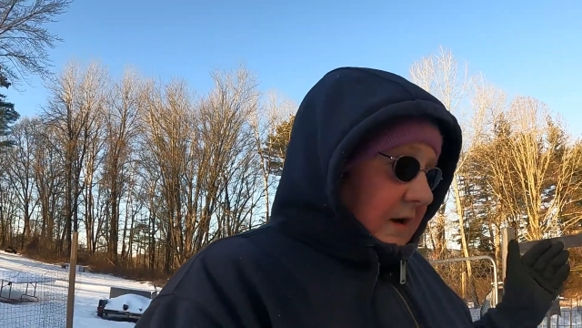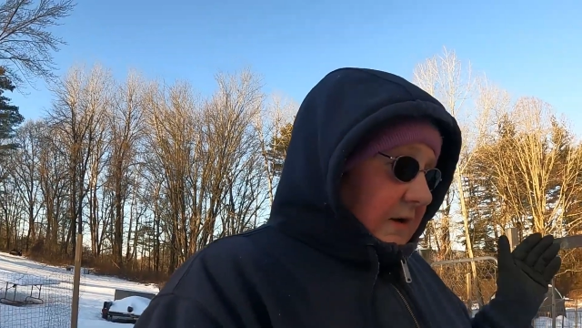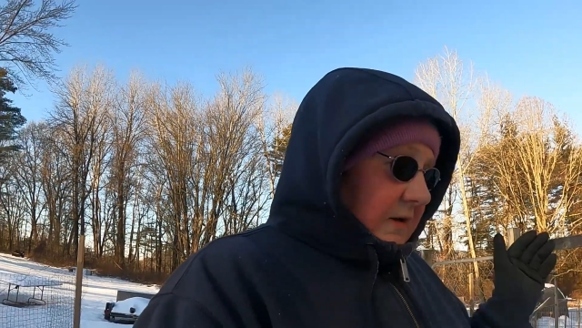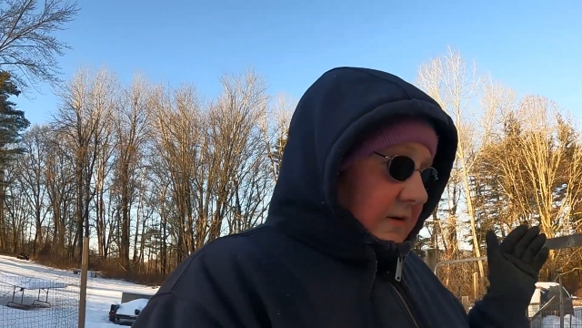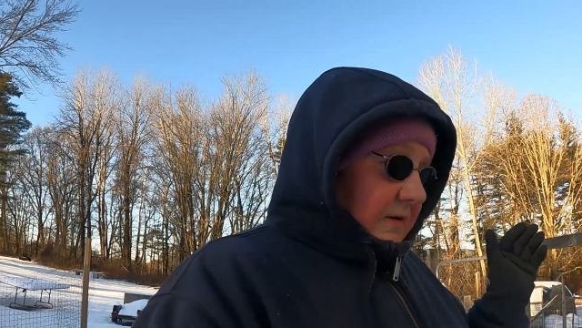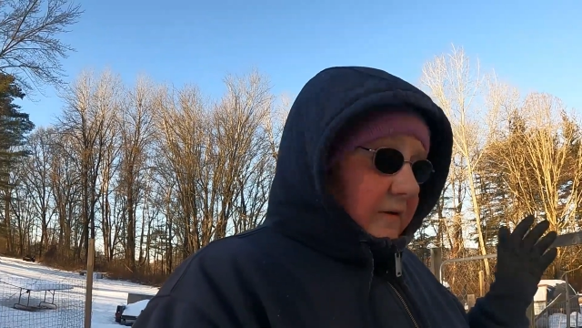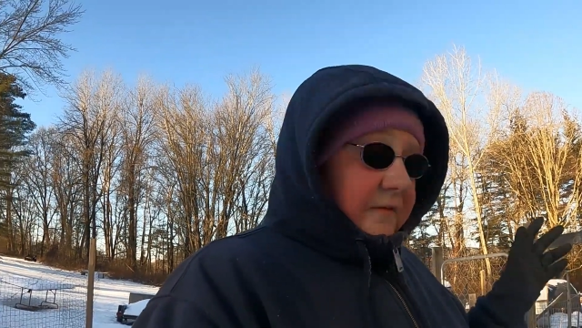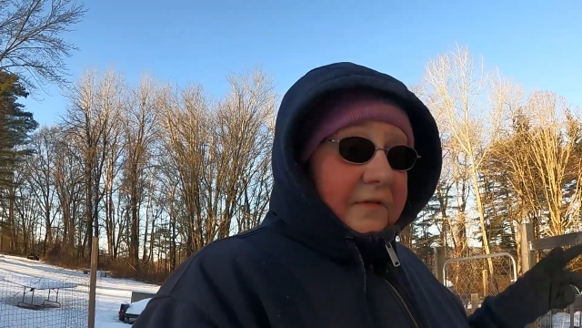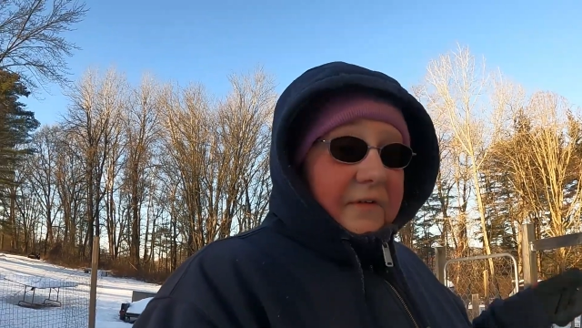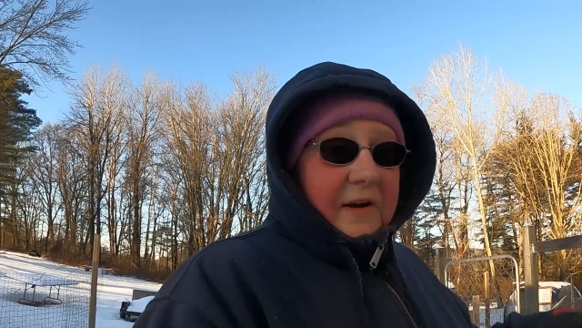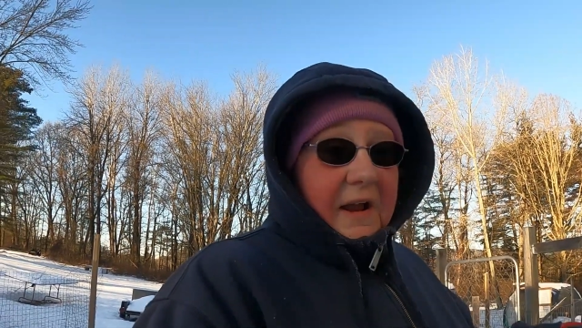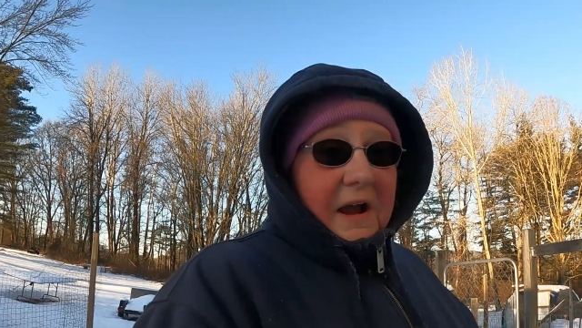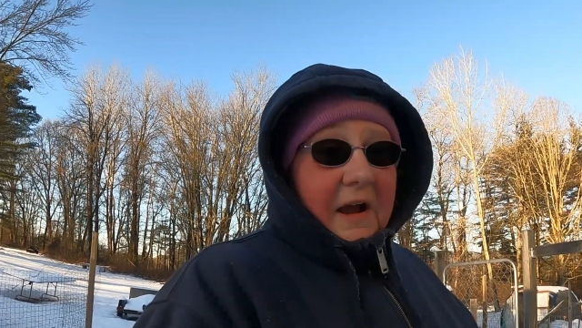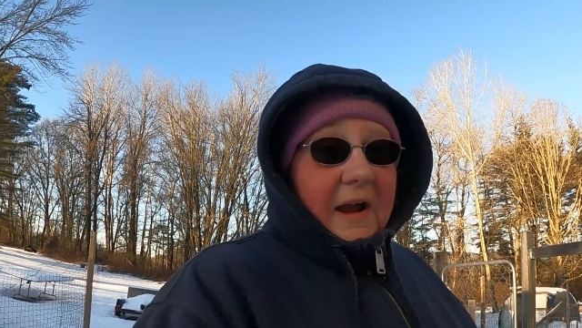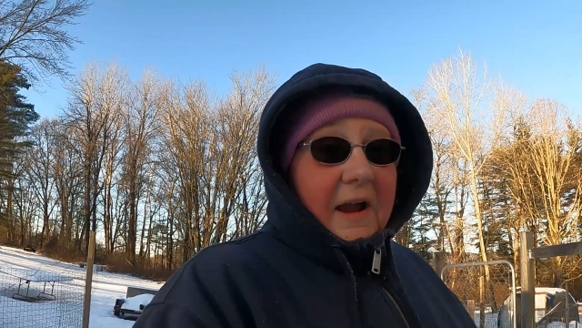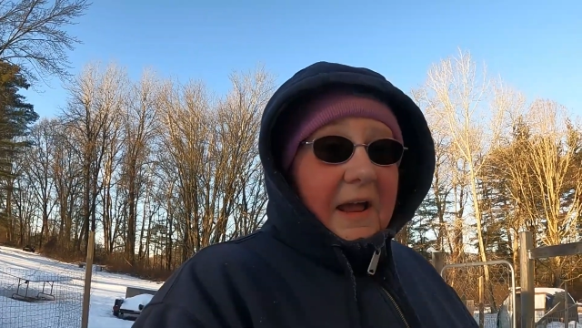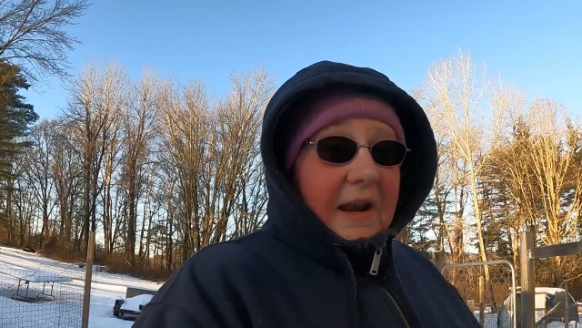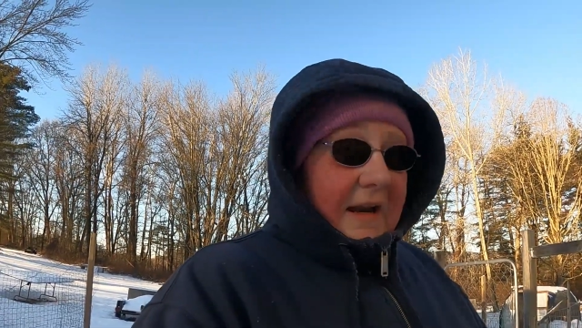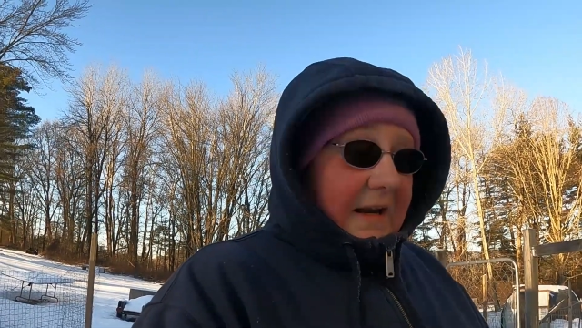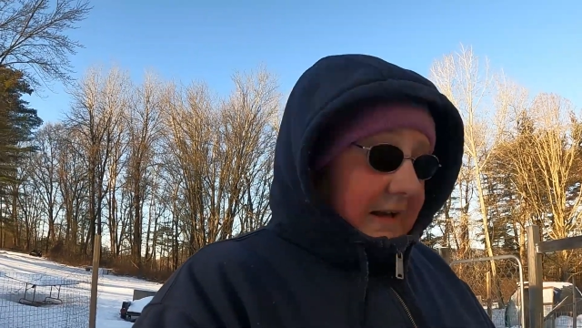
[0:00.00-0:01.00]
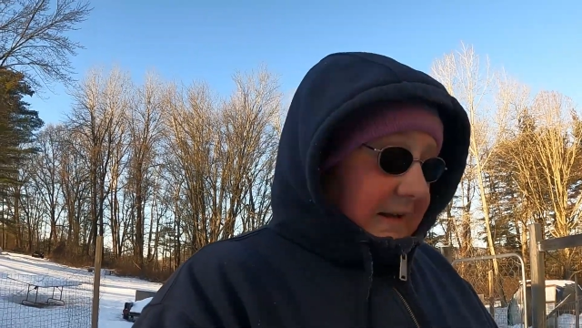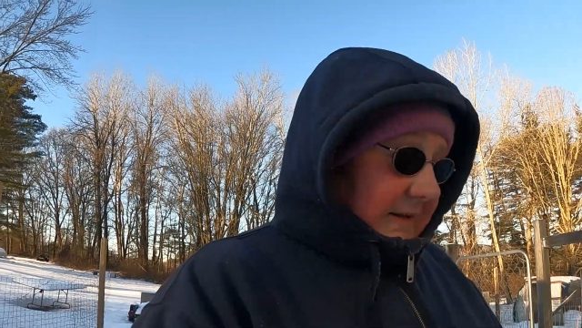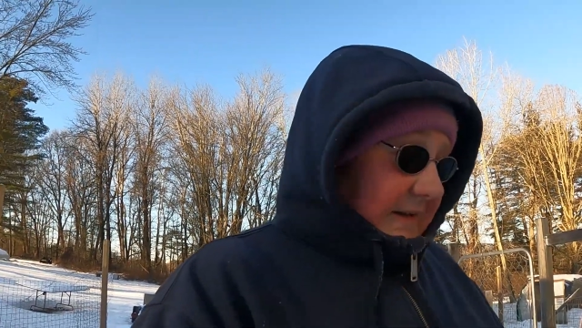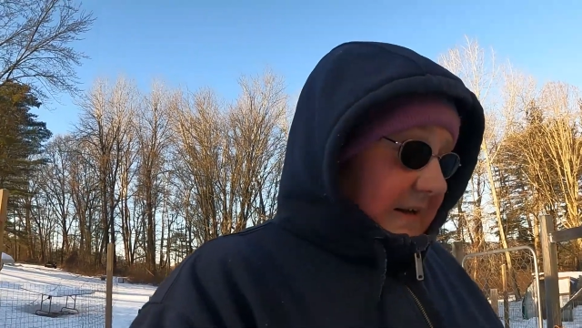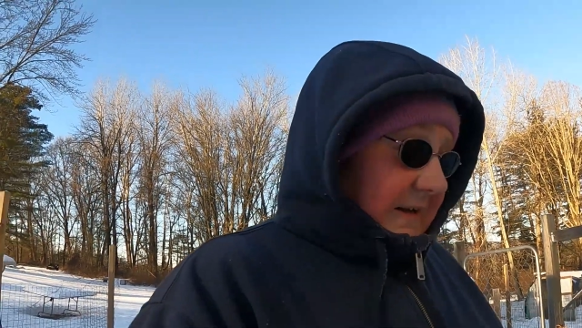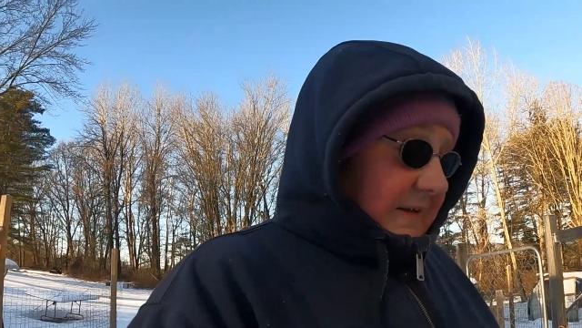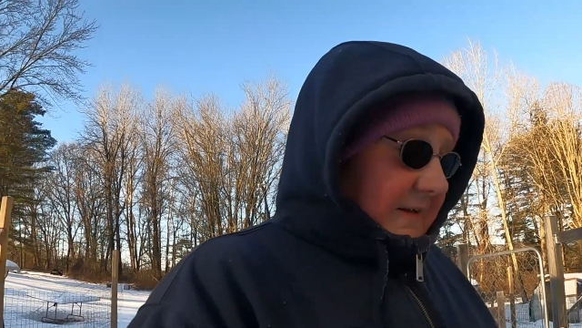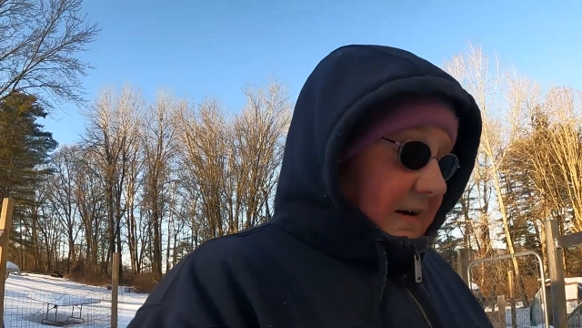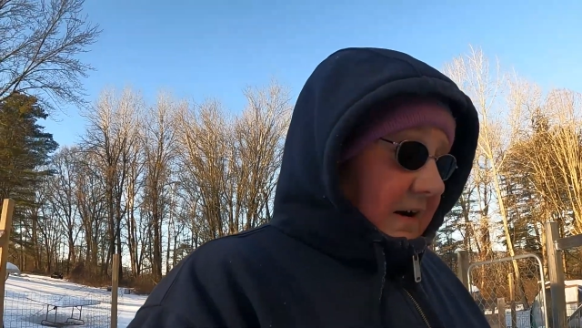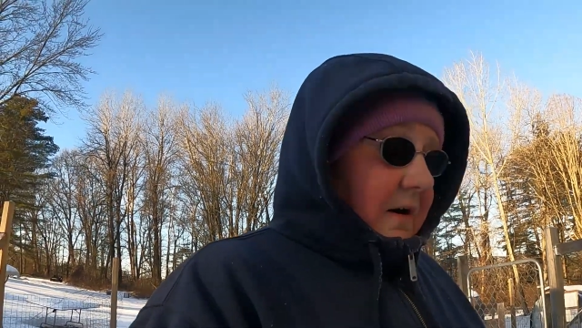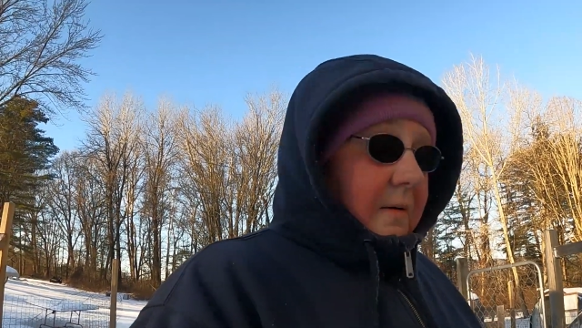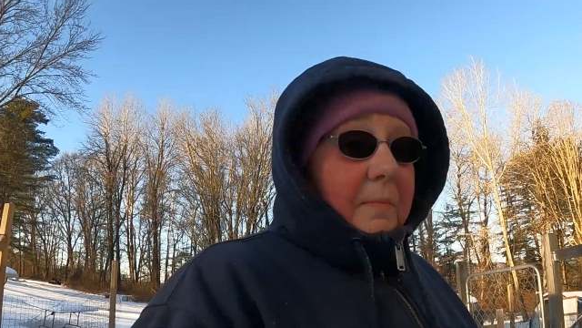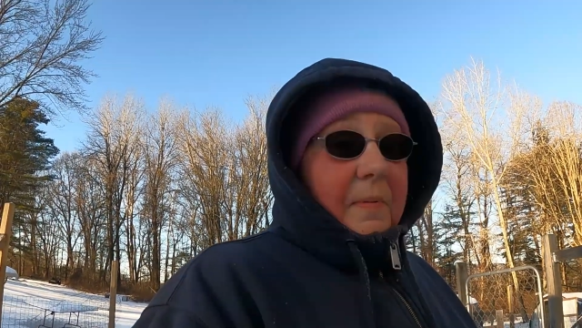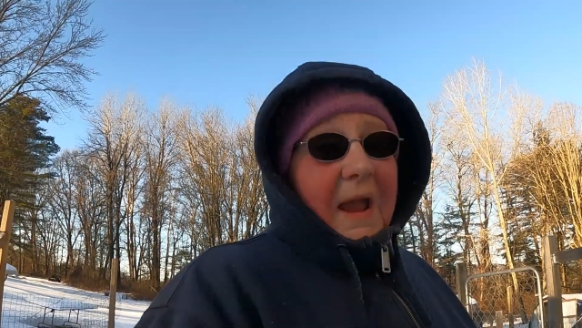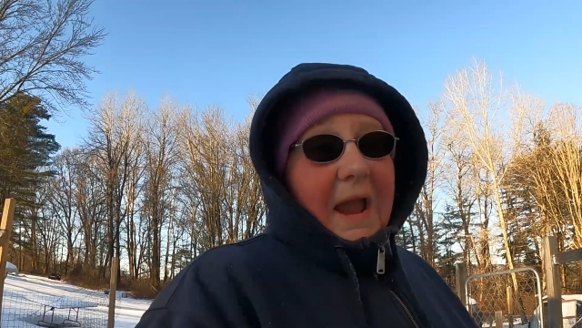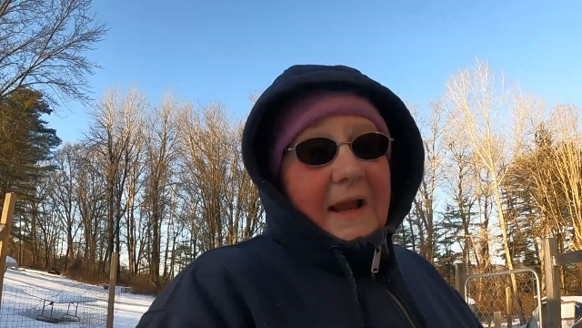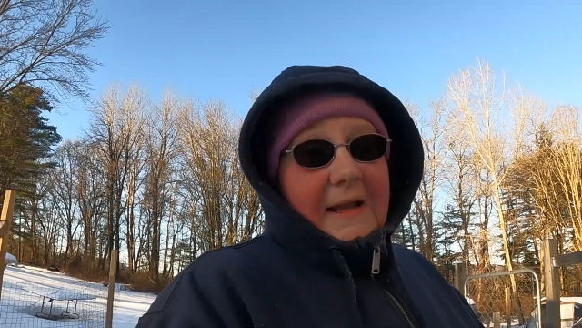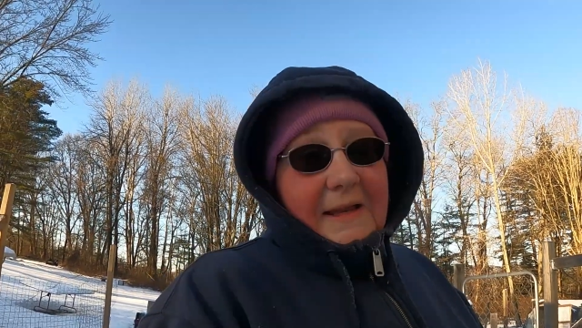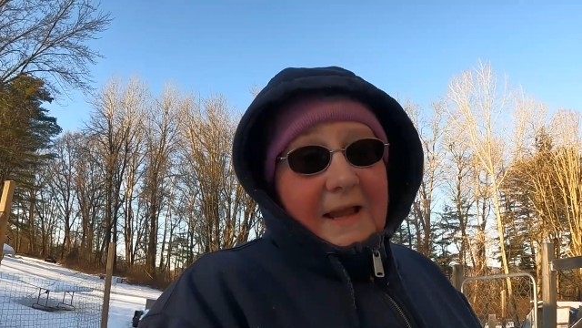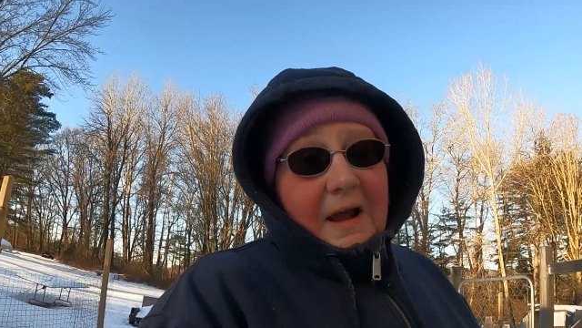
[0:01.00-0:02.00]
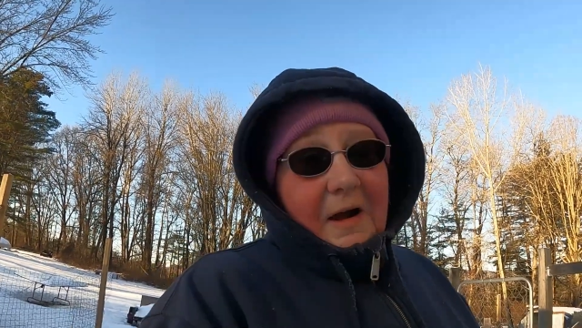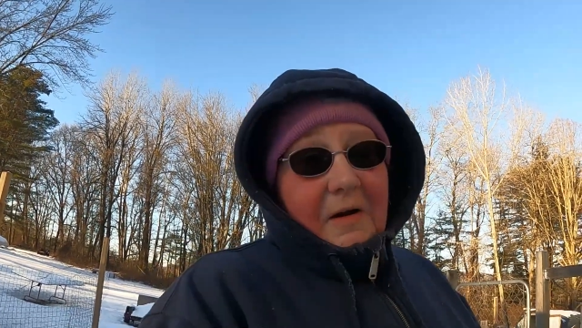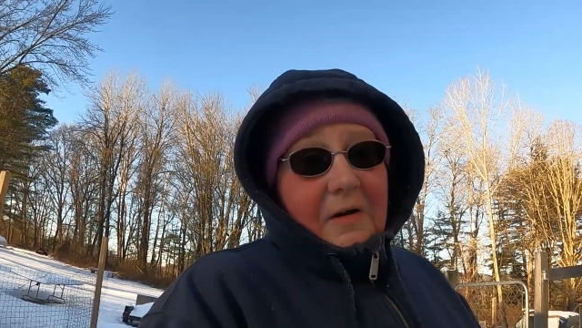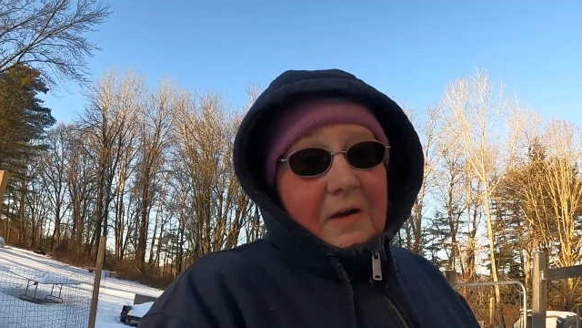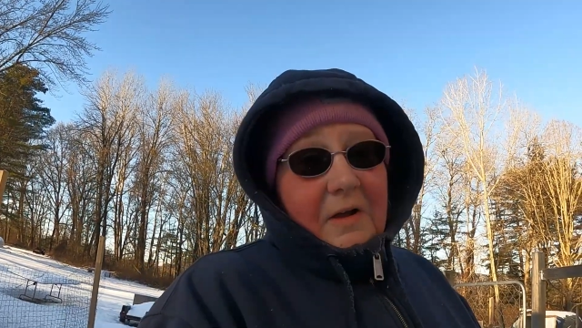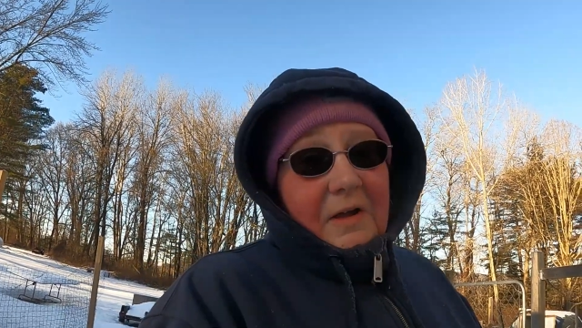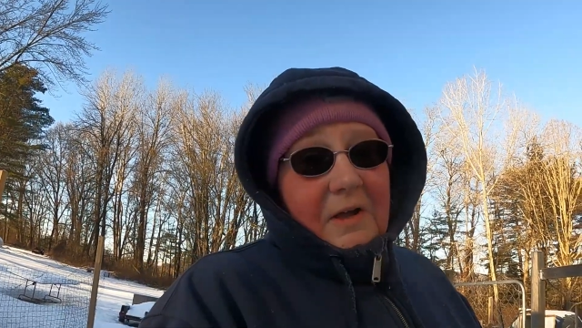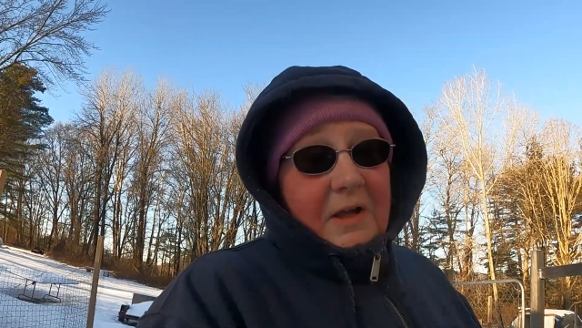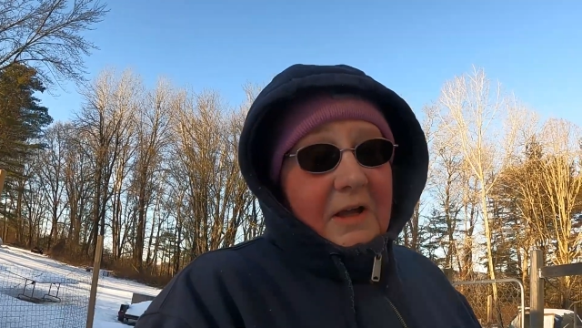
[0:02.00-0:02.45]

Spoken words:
So for now, I got to get these all banged out,